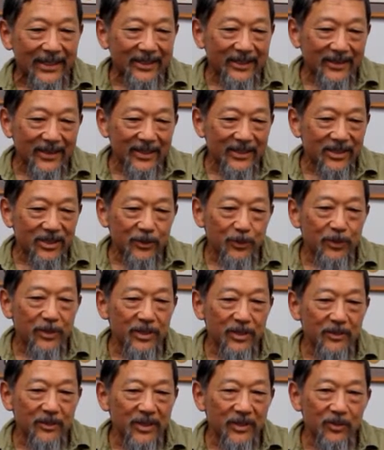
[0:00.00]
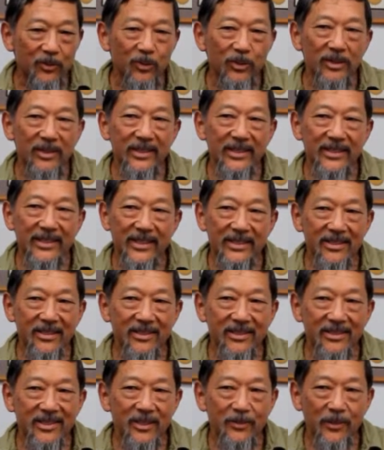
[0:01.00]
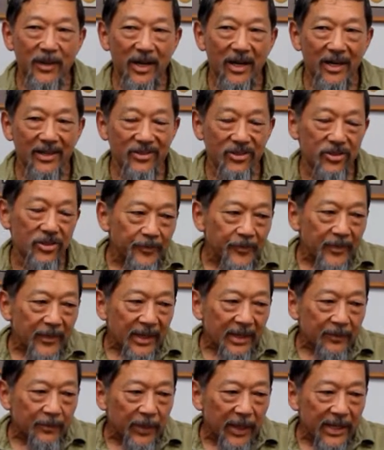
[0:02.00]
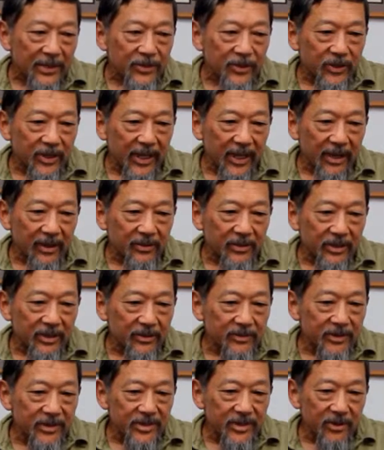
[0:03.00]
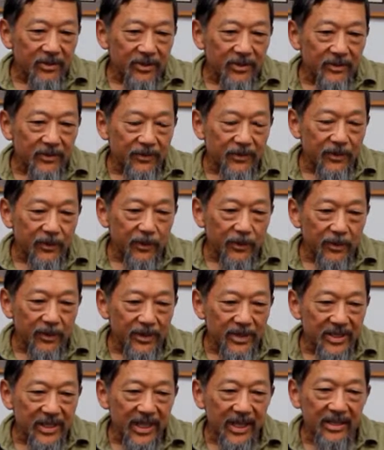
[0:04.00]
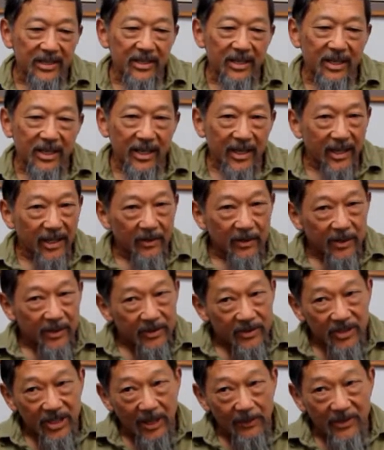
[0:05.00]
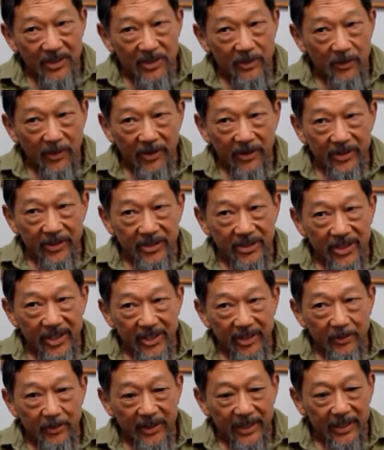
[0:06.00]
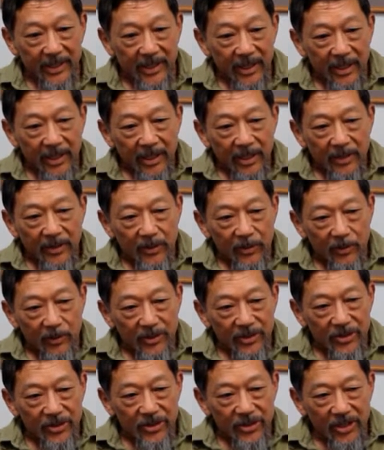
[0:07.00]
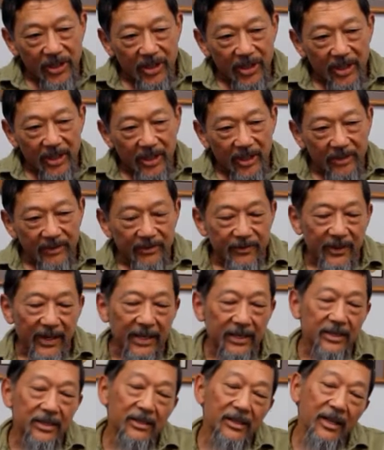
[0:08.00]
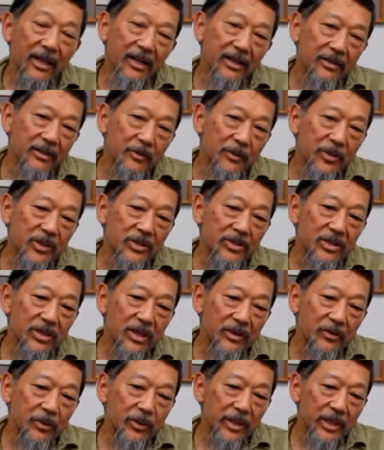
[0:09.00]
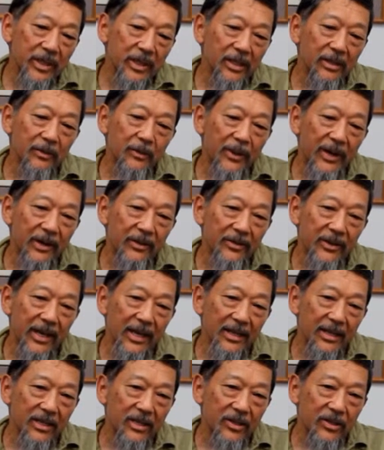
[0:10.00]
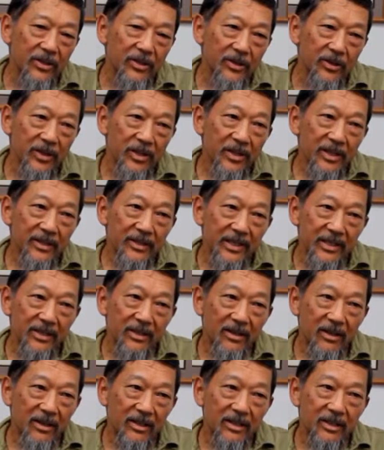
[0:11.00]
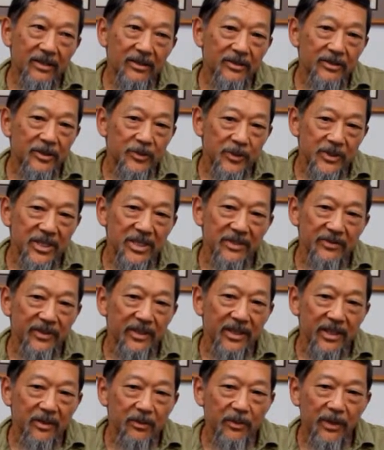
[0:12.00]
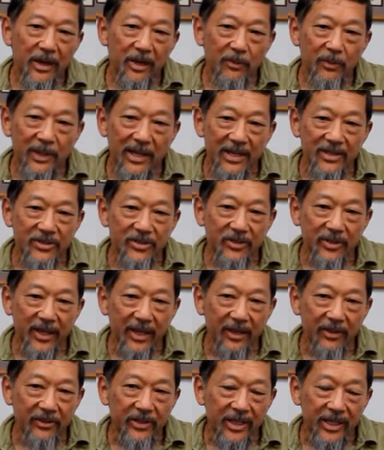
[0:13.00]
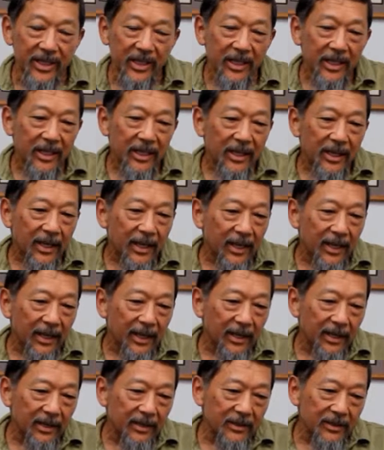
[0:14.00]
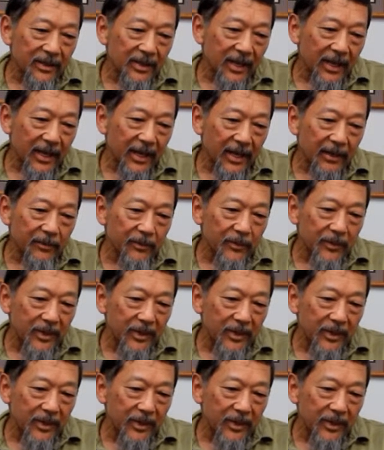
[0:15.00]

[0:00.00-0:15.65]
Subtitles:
They just put them in really desolate spots. Placer County was noted for its anti-Japanese American sentiment. There was, in fact, a lot of the books I read about that year, they talk specifically about Placer County, and they had,